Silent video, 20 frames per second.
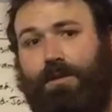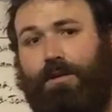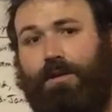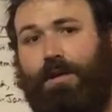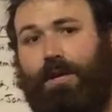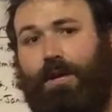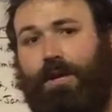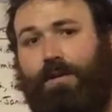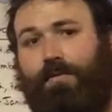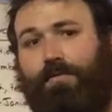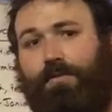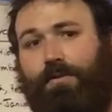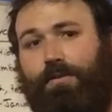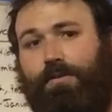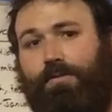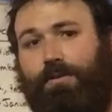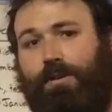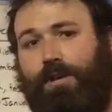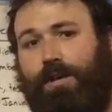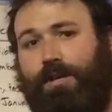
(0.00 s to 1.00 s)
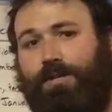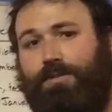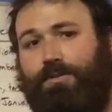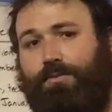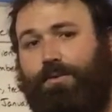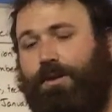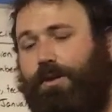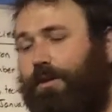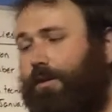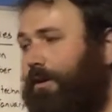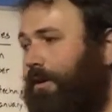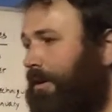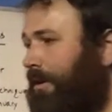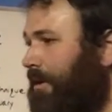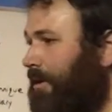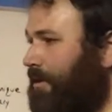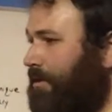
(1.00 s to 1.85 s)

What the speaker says: a day for 3 days a week,